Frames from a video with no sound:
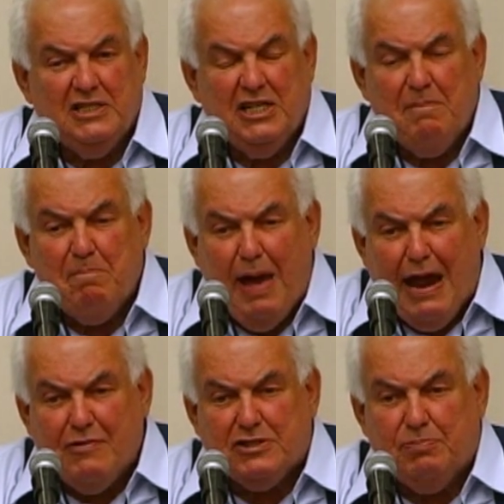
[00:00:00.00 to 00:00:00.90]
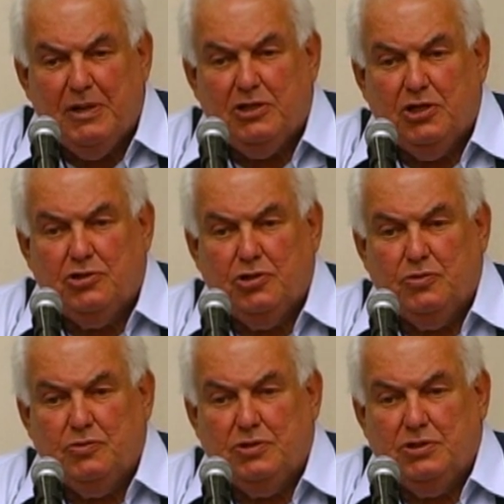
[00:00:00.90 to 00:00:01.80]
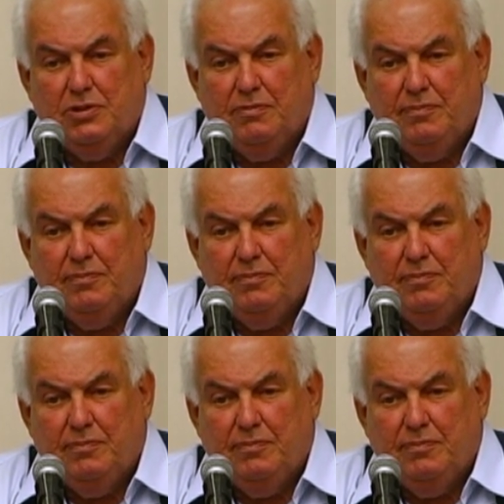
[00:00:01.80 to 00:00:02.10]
an embarrassment to Jews.